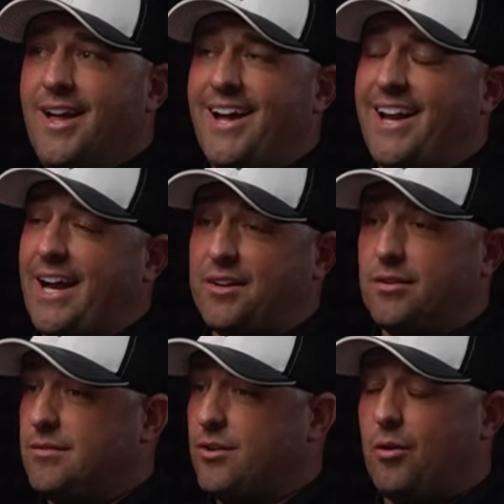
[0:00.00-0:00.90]
And I
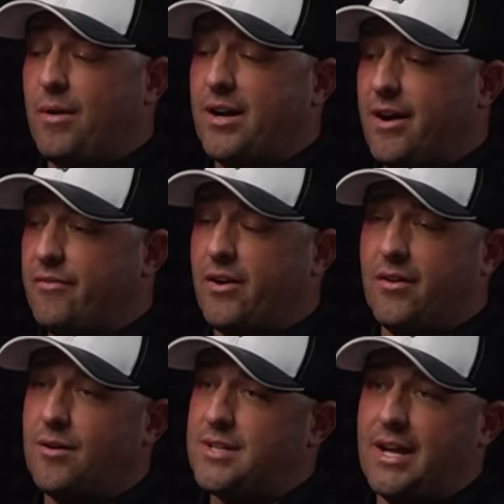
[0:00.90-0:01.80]
called my grandfather and
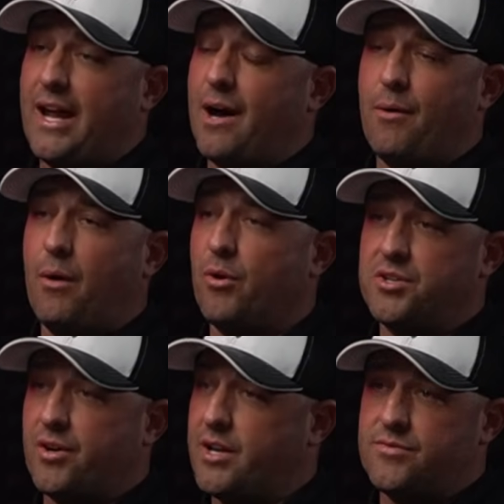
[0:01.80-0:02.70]
I was like, hey, I, I want to
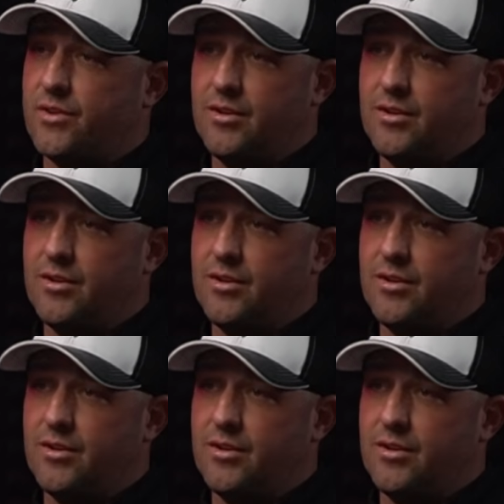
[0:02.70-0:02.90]
transfer.